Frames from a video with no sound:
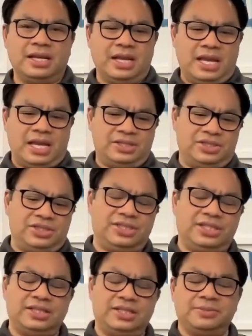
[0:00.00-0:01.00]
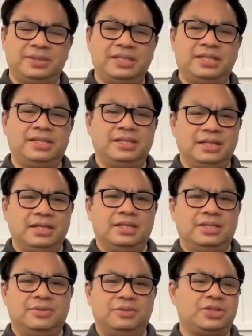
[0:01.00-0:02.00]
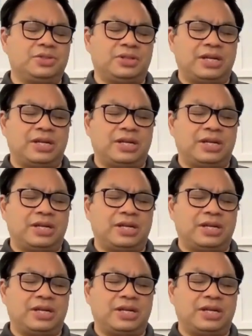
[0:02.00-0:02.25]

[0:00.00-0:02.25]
and she said to me, "Richard,